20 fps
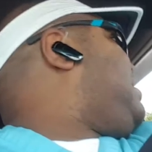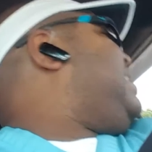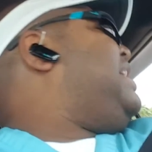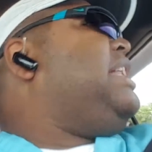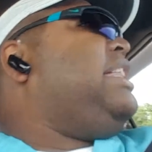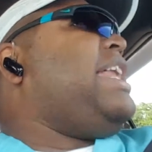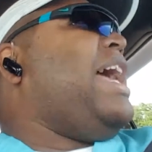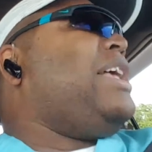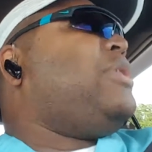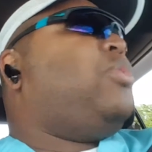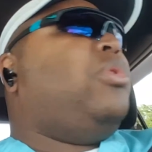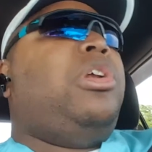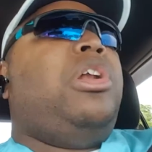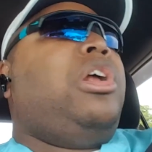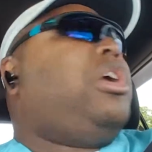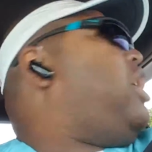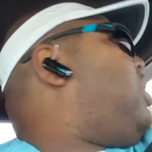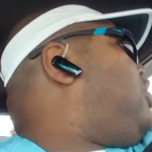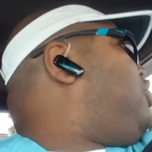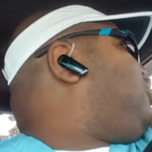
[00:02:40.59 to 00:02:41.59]
that's when it
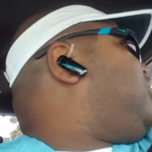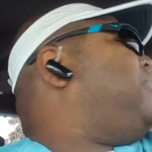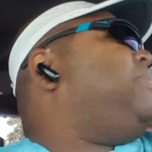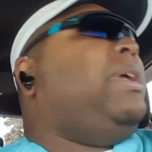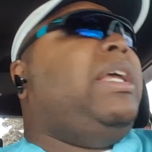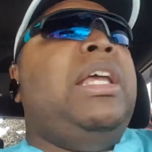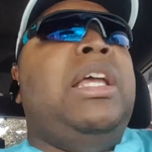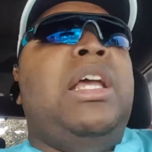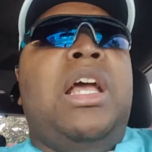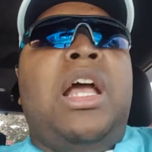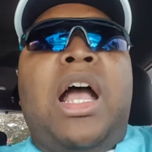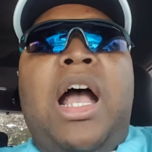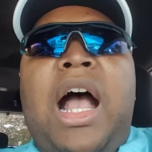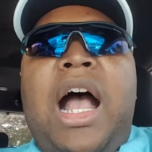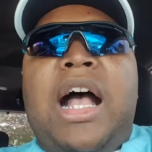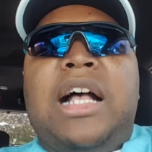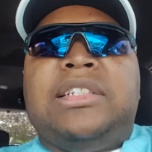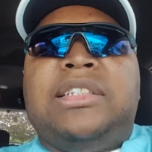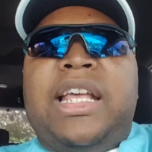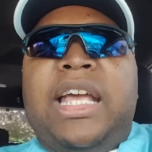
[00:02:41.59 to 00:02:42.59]
occurred to me. I
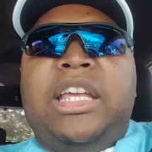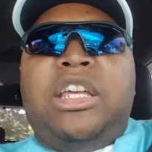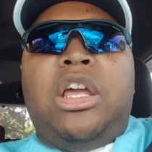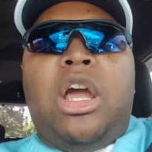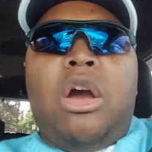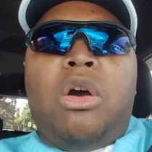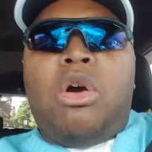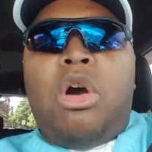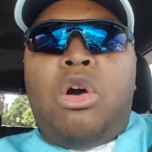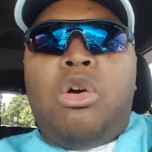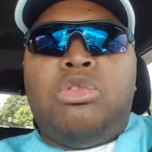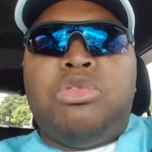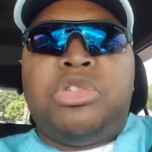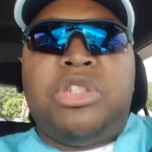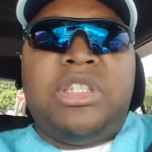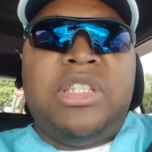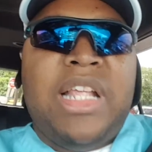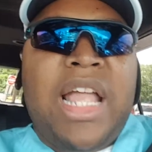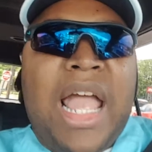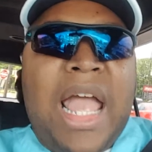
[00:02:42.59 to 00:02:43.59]
was like, yo, oh
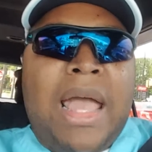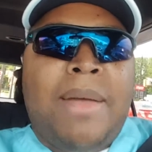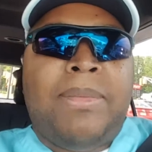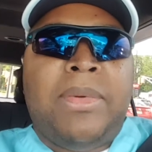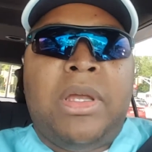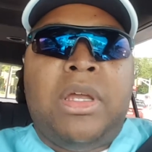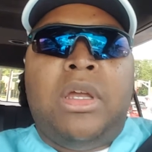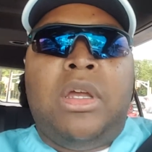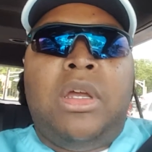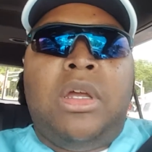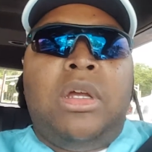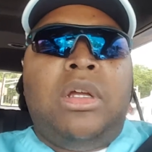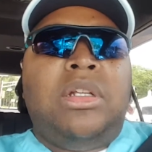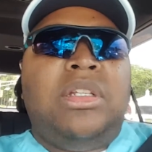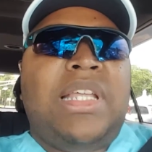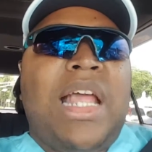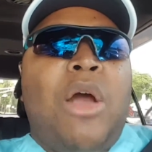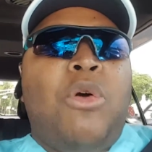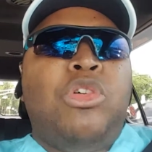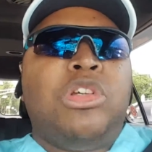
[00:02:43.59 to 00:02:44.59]
snap,
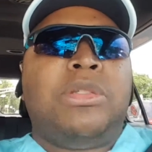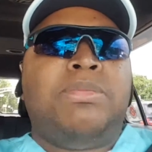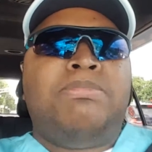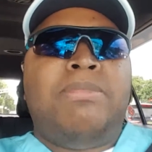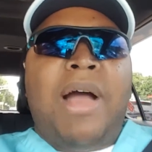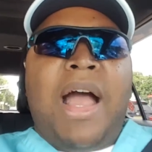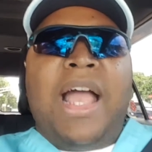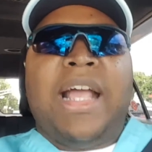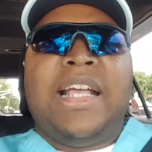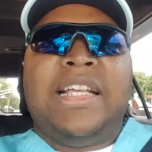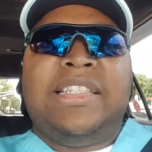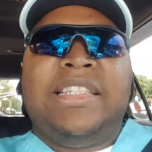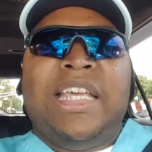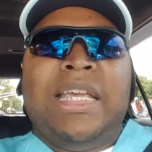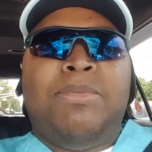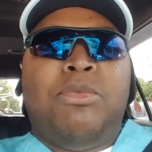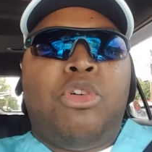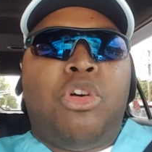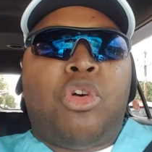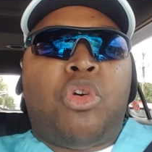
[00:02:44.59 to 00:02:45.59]
that was my
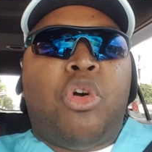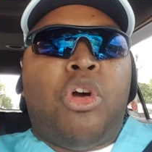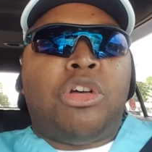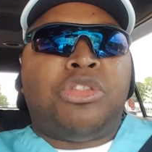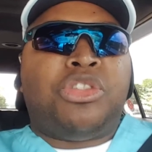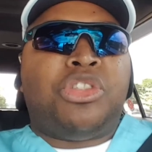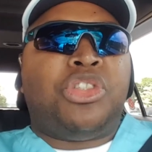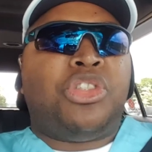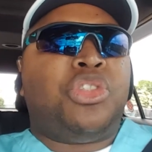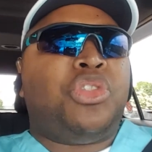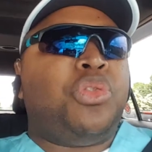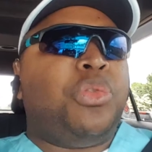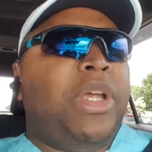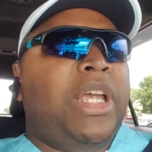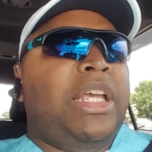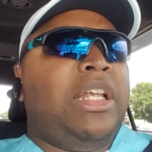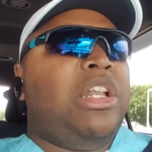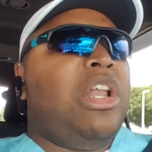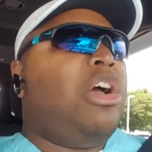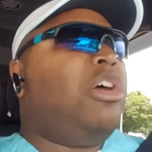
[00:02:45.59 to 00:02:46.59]
gazebo across the
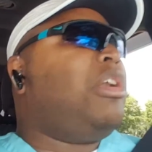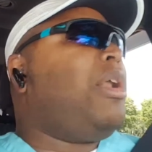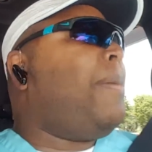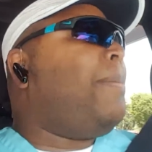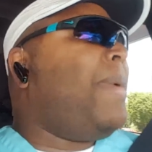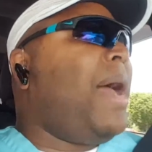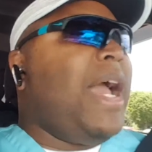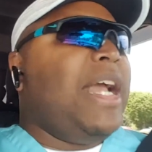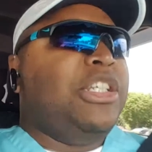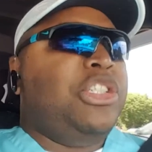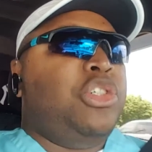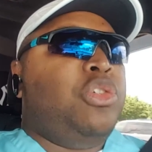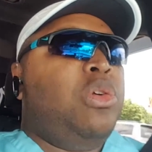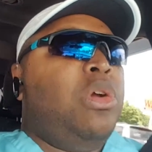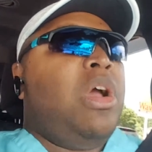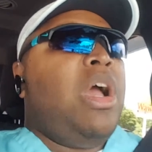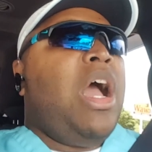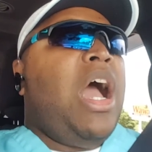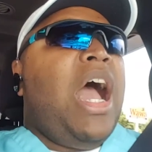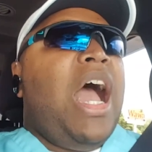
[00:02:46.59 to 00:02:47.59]
street. Now mind you,
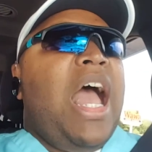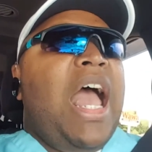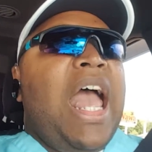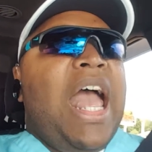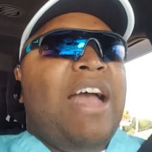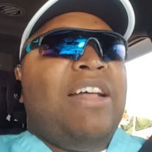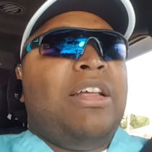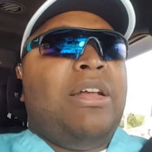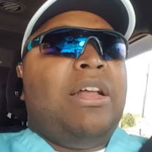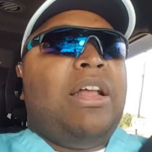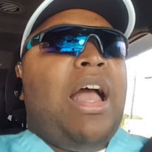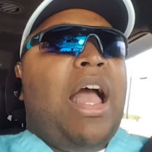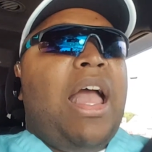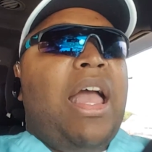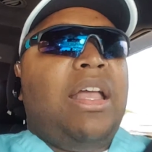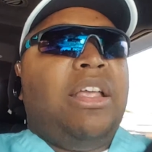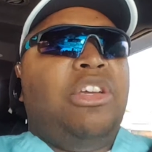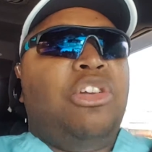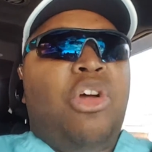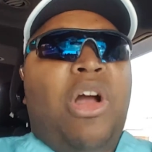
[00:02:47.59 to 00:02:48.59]
I
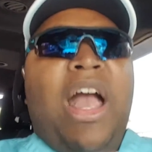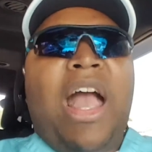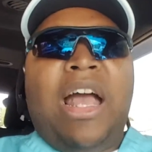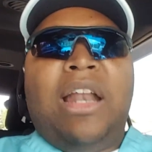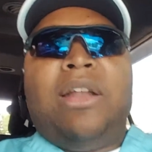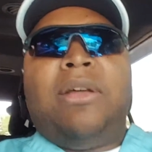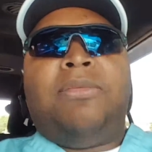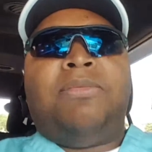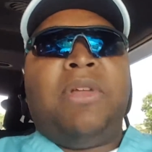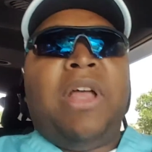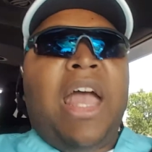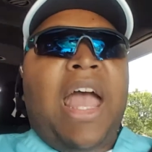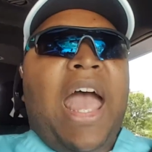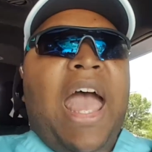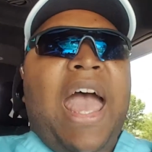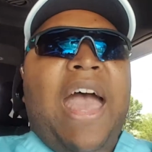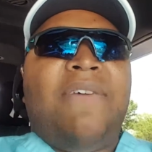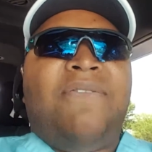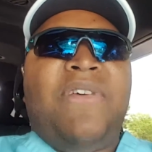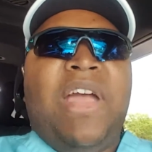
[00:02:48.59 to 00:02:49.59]
had a
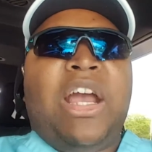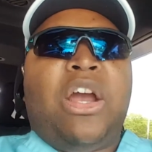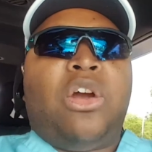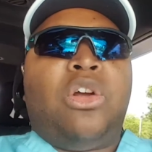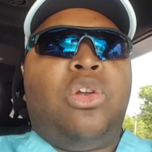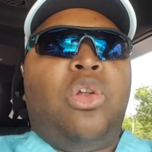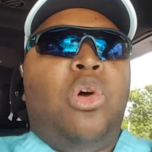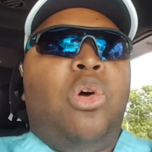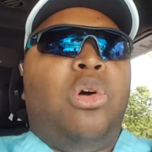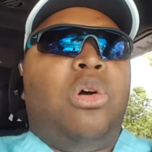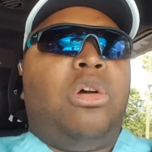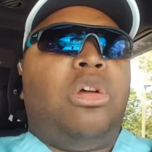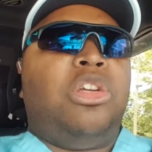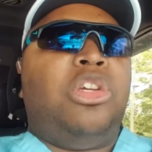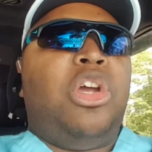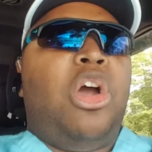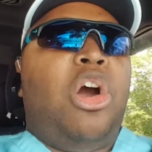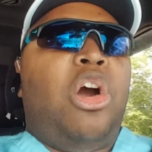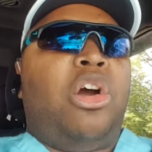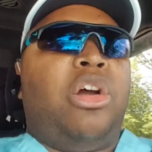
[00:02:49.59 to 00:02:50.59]
half-acre
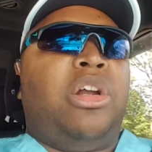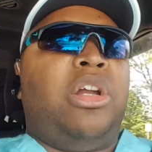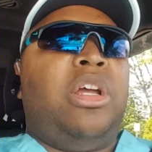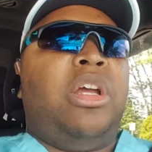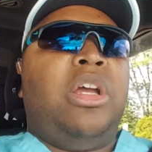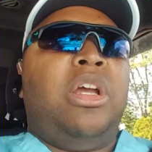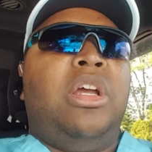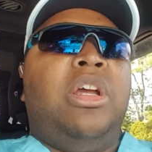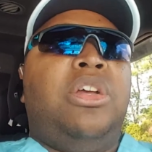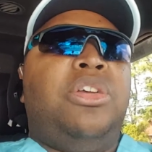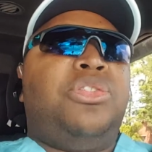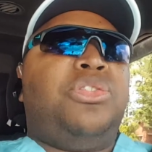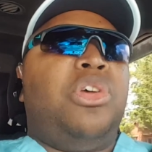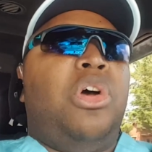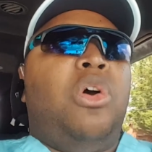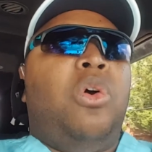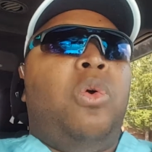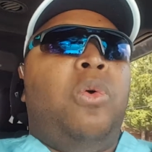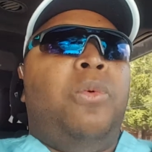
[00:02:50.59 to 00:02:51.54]
yard, so